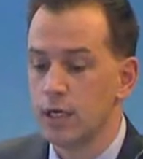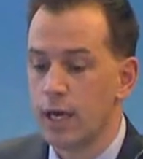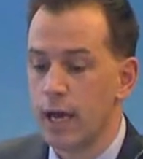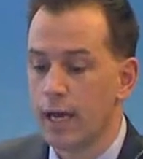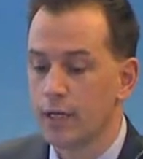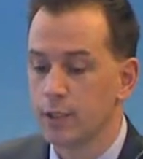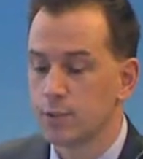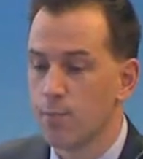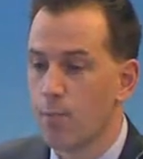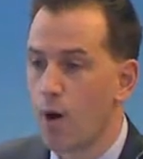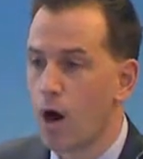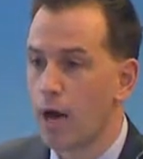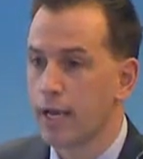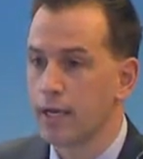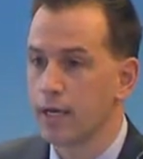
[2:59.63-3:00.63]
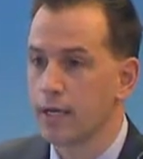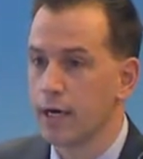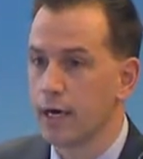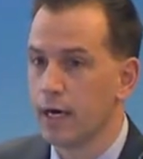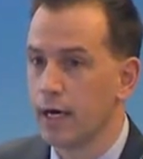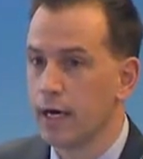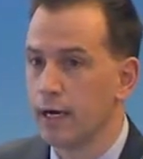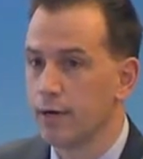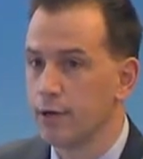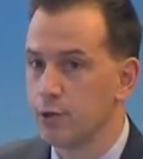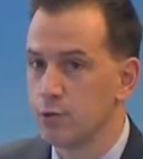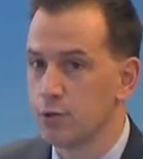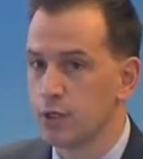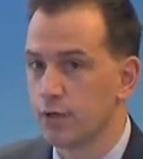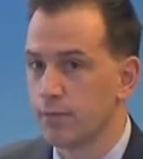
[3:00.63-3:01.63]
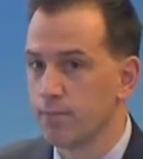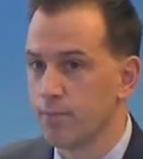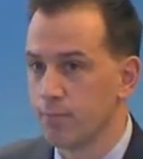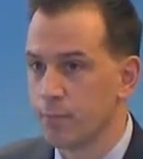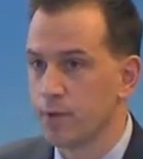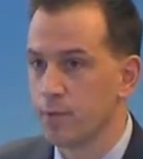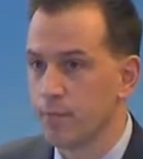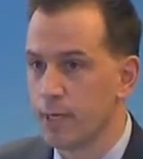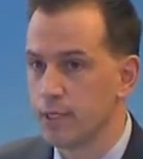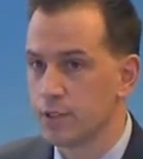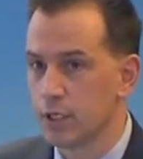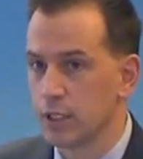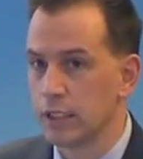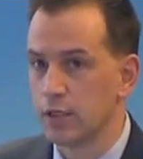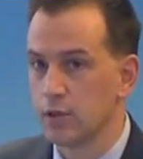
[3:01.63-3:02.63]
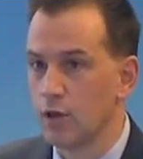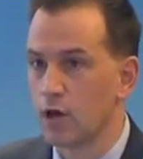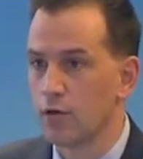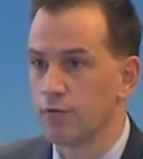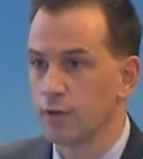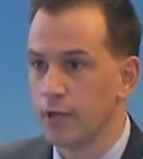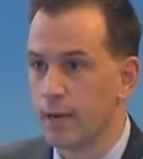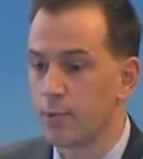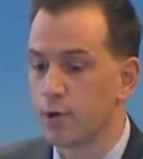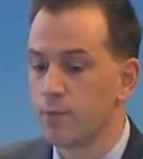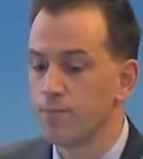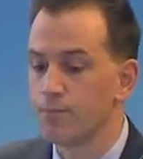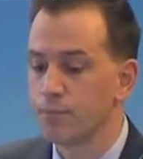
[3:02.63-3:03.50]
and it's mined using basically a lot of labor.